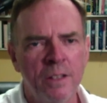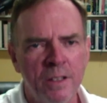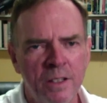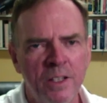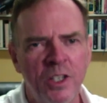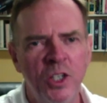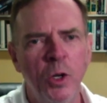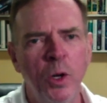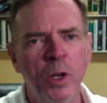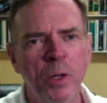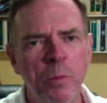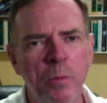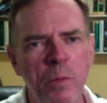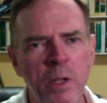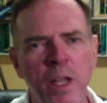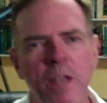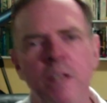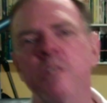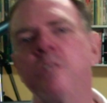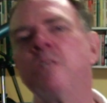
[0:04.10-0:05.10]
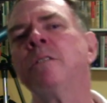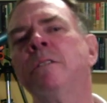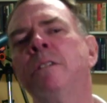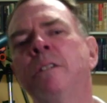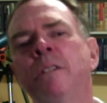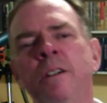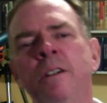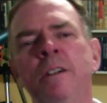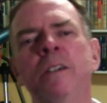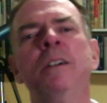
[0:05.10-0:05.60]
You know what it means.
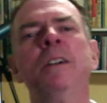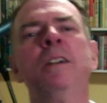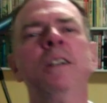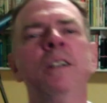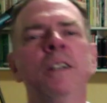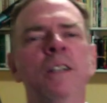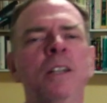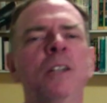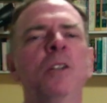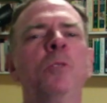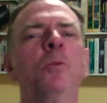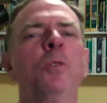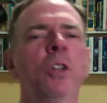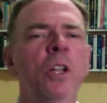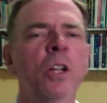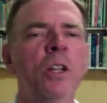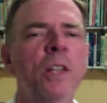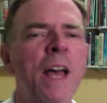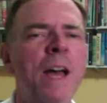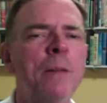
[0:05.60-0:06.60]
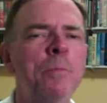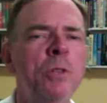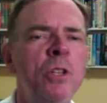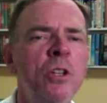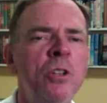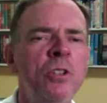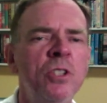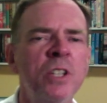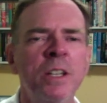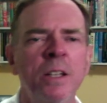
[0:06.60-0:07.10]
You hear that
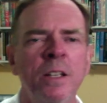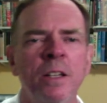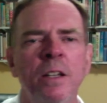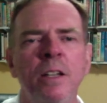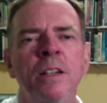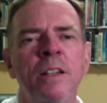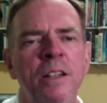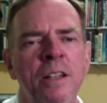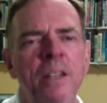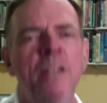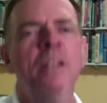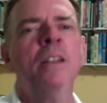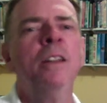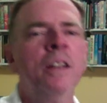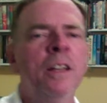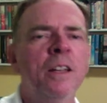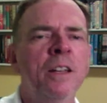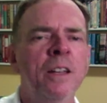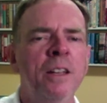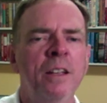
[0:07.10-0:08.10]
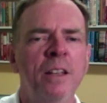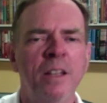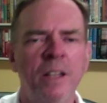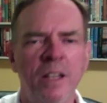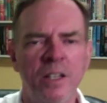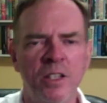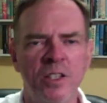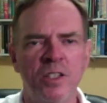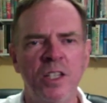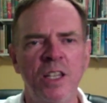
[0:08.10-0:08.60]
music?
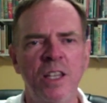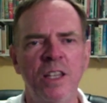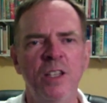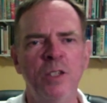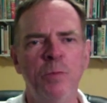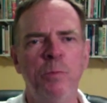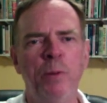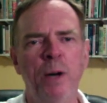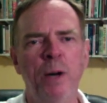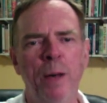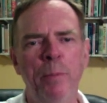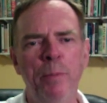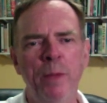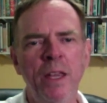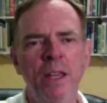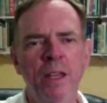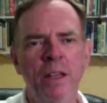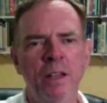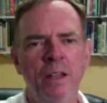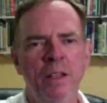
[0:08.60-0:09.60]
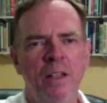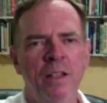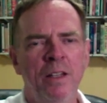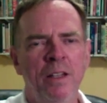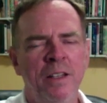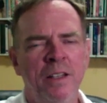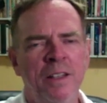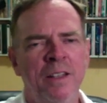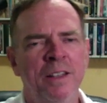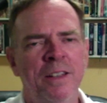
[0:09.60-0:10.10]
You see this puppy?
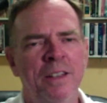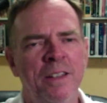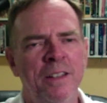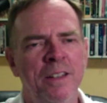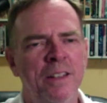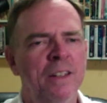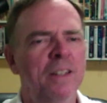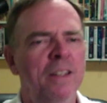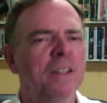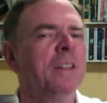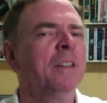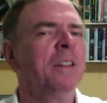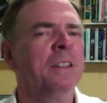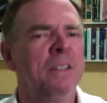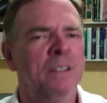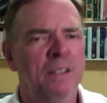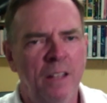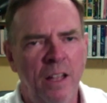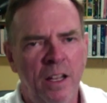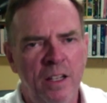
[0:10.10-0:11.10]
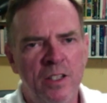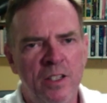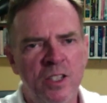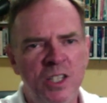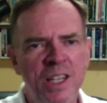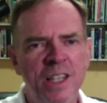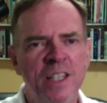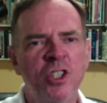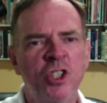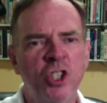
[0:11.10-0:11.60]
And you see
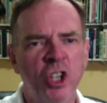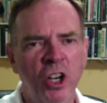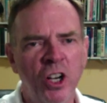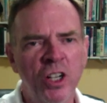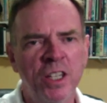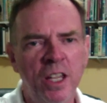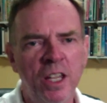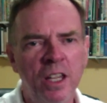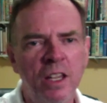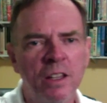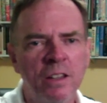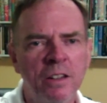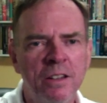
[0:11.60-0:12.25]
this turkey?